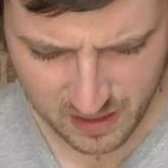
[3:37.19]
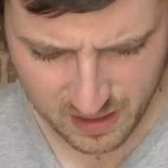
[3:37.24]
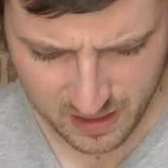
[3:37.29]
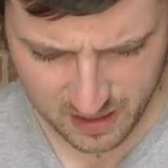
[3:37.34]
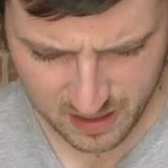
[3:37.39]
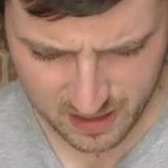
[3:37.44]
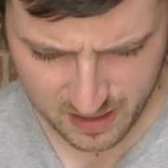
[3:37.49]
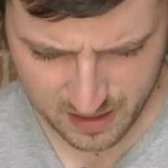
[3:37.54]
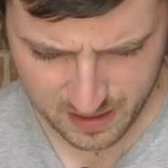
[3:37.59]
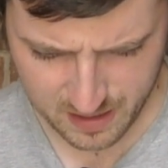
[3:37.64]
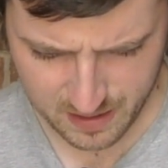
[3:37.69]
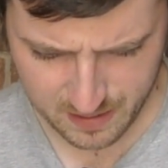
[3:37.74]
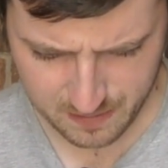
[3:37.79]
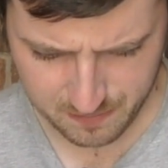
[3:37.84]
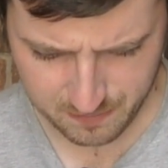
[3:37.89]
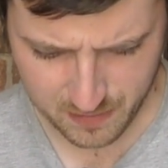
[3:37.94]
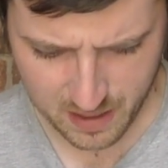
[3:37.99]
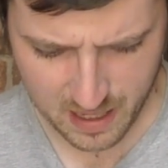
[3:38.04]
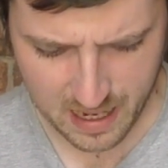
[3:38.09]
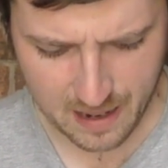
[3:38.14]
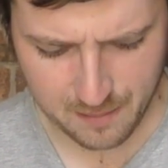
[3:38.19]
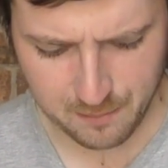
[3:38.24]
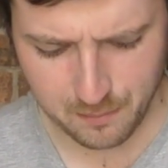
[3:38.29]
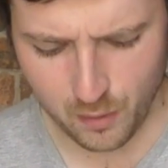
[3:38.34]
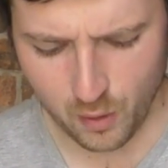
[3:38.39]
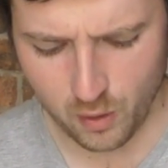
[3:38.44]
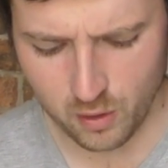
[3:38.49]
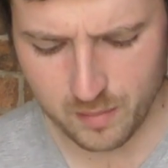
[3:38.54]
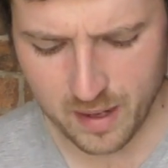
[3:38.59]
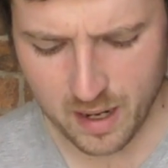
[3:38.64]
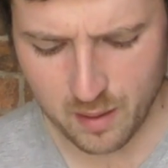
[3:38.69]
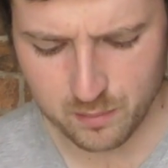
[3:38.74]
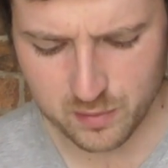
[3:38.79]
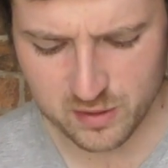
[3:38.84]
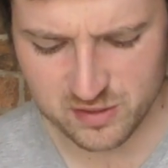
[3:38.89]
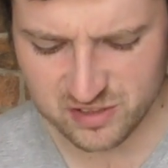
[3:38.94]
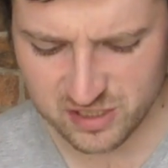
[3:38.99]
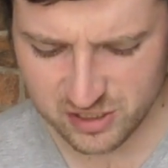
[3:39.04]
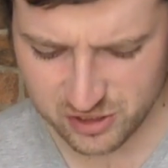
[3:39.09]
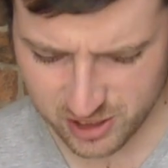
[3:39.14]
I'm more about
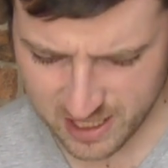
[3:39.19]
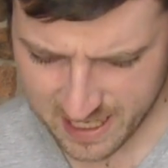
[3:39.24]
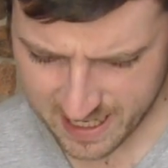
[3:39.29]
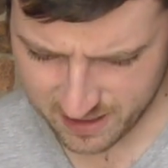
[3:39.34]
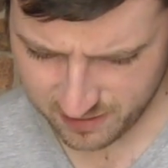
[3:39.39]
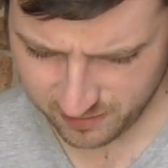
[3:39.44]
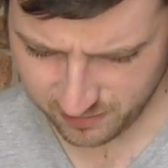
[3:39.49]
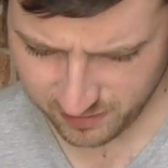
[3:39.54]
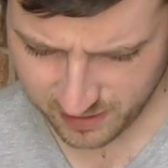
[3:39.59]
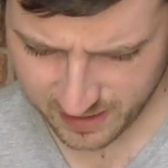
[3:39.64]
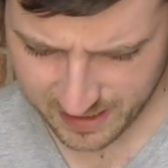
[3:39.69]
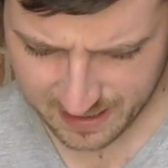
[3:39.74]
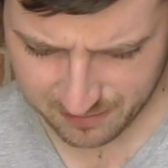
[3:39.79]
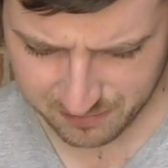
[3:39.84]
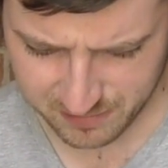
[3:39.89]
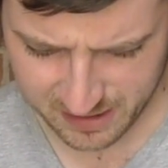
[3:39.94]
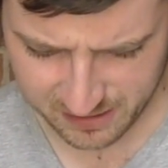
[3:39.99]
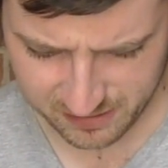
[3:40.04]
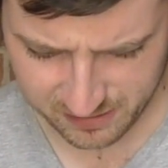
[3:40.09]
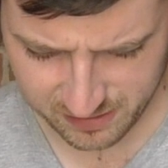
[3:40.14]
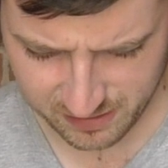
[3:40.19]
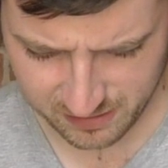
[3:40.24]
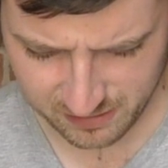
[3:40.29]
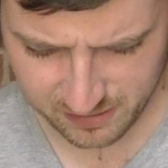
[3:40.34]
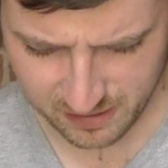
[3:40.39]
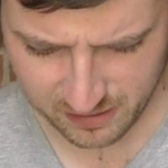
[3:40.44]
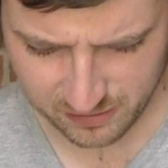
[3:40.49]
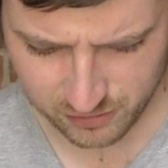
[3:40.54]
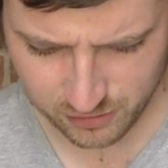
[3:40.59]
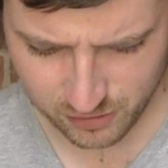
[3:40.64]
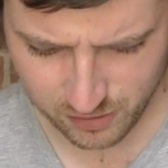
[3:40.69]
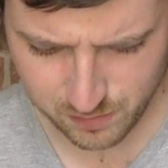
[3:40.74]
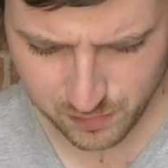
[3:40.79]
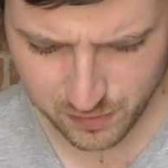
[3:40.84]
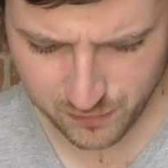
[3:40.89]
precision irons than I am distance, that's good.